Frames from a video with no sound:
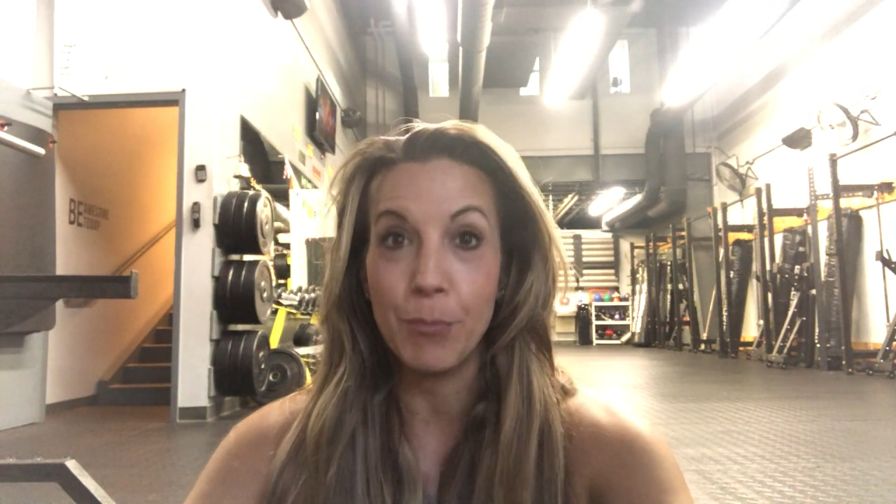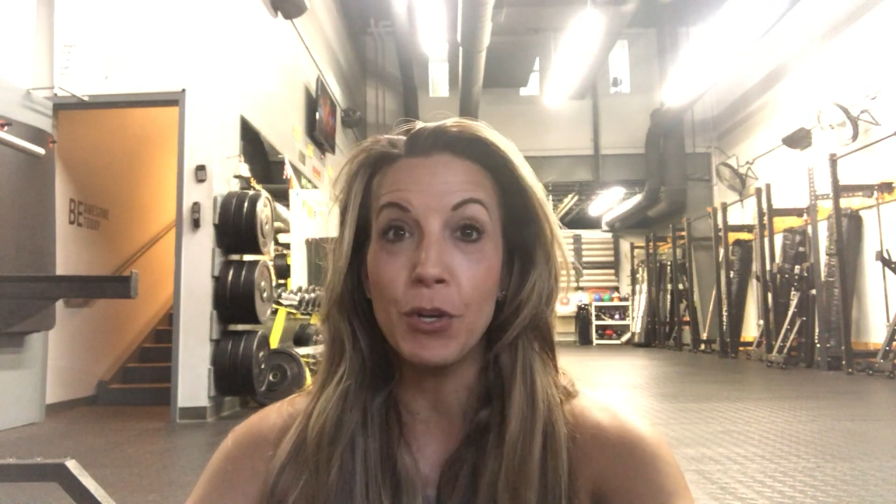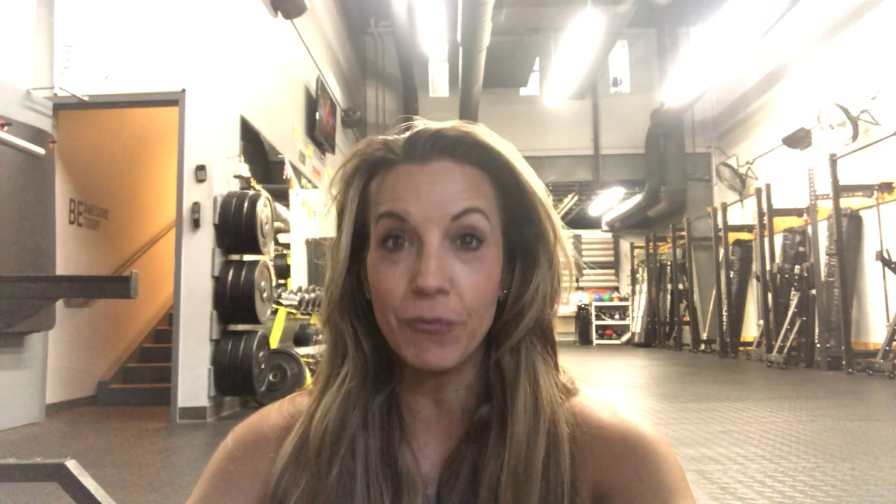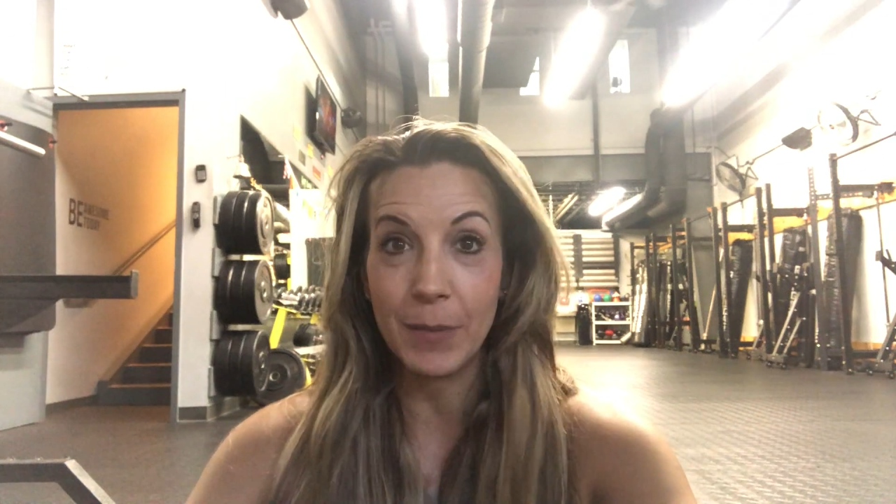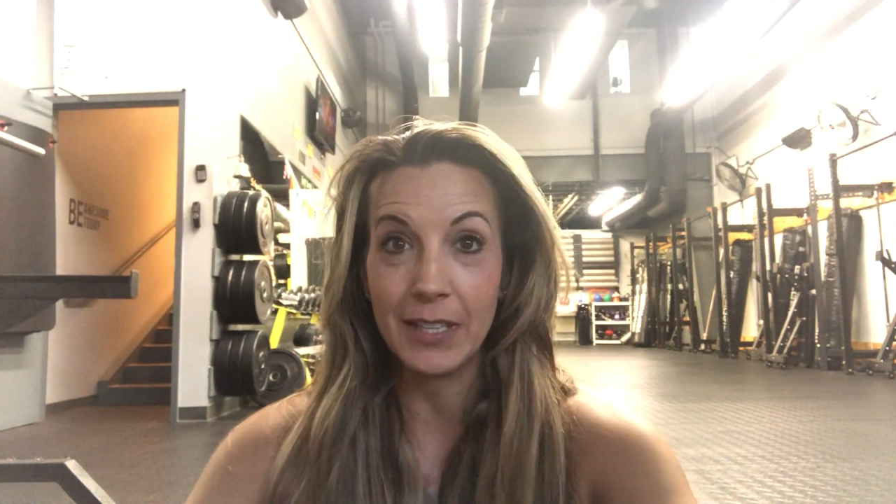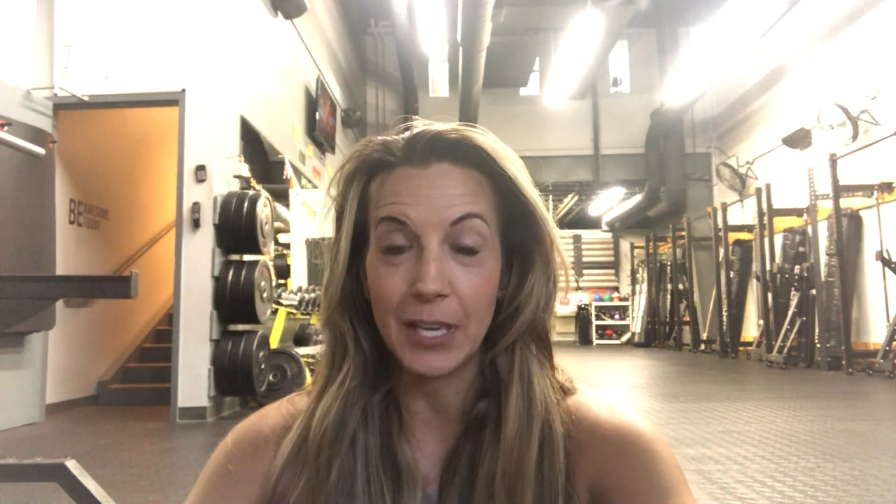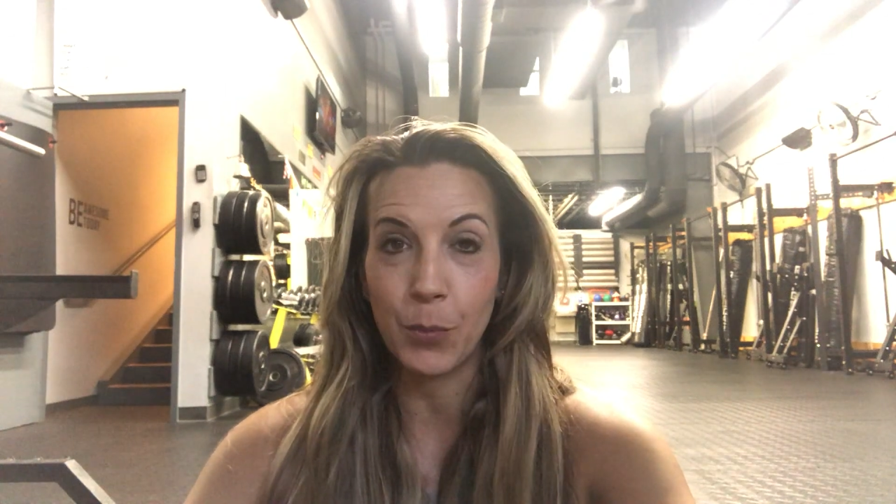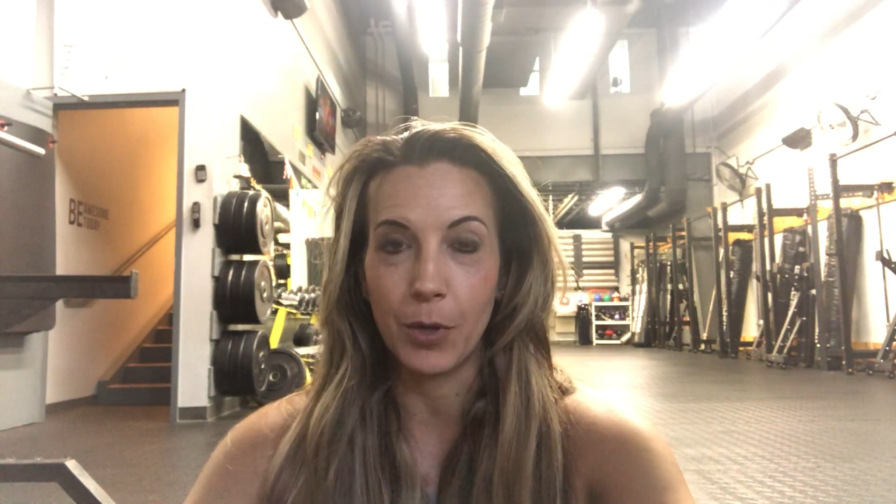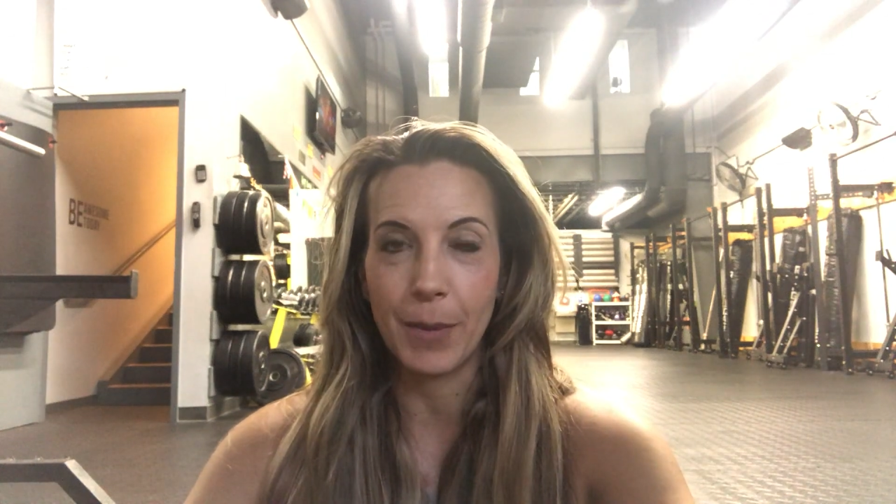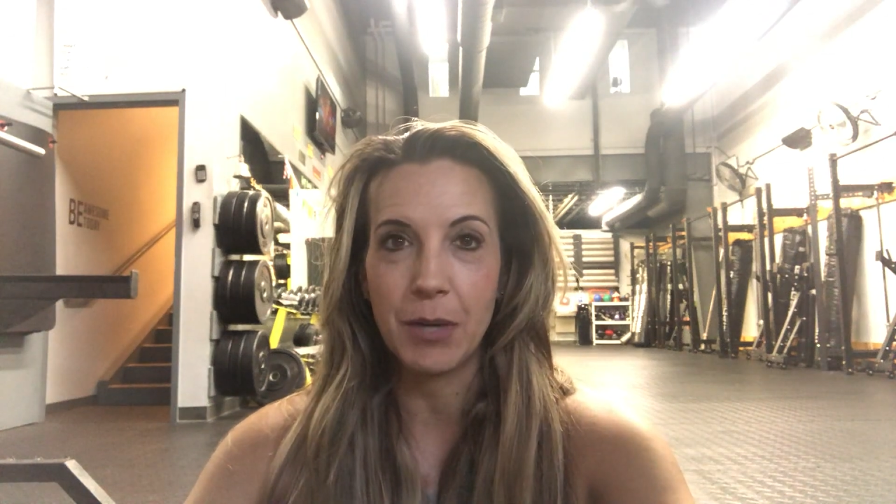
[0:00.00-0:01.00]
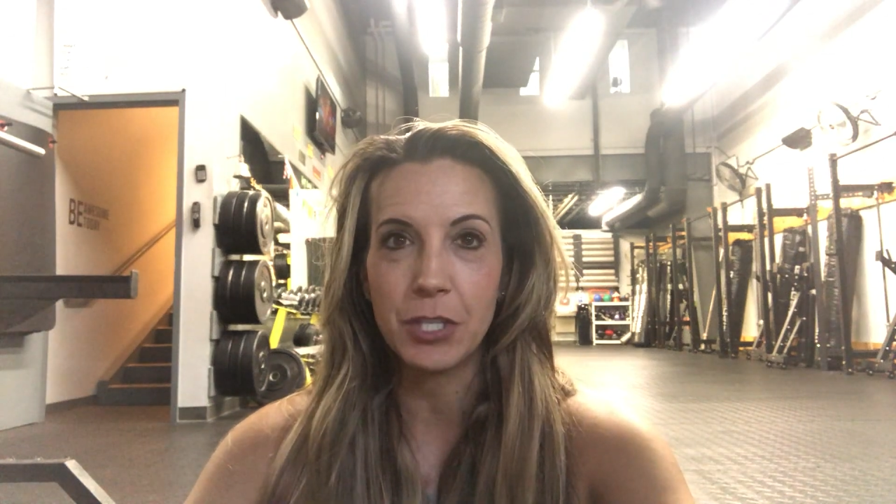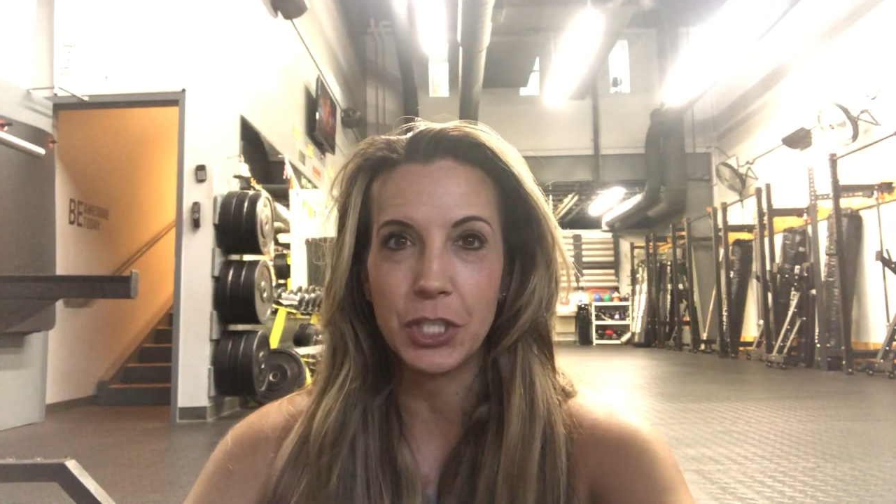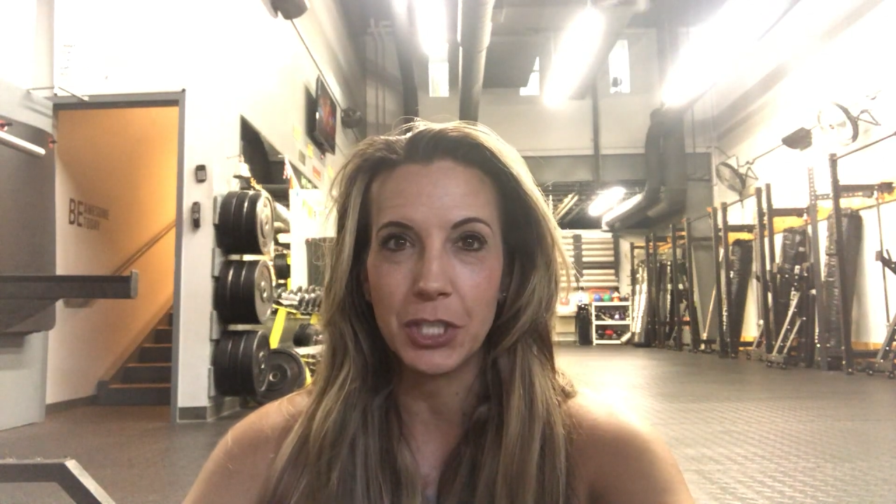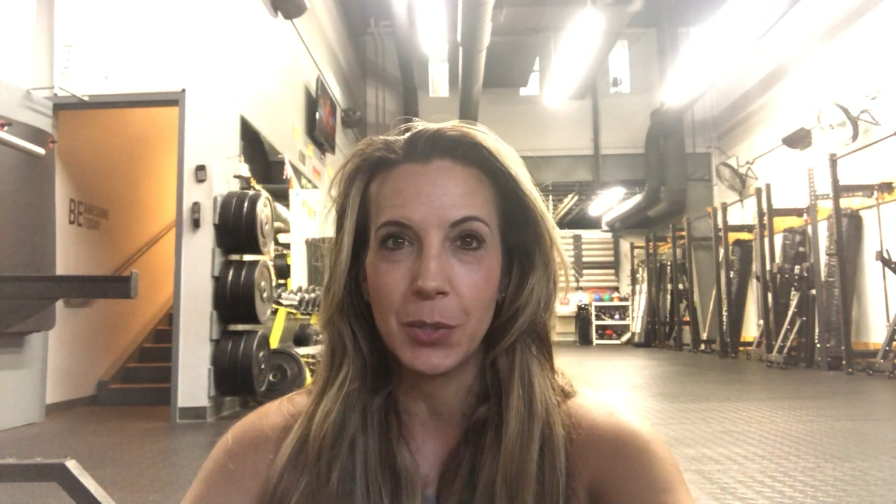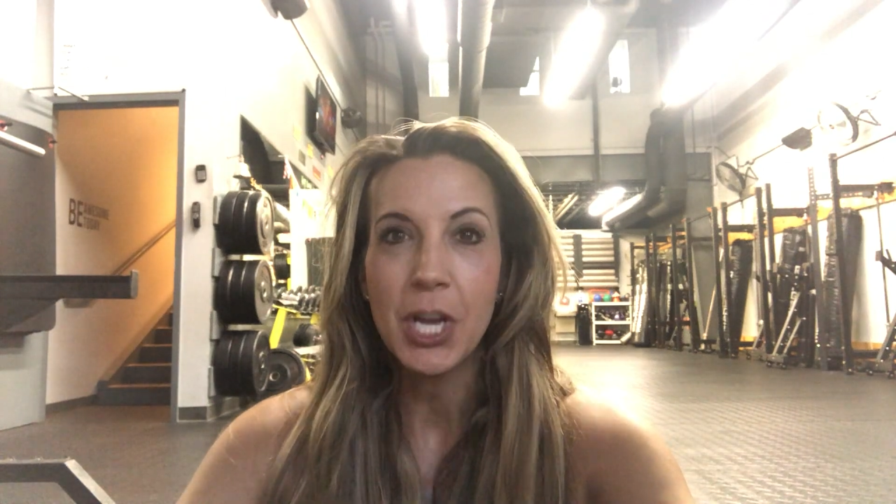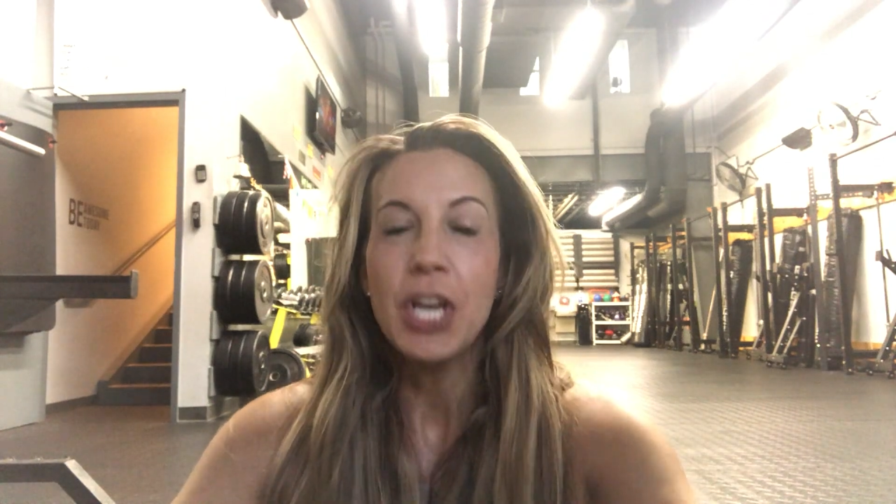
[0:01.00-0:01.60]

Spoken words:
movement that we're about to do.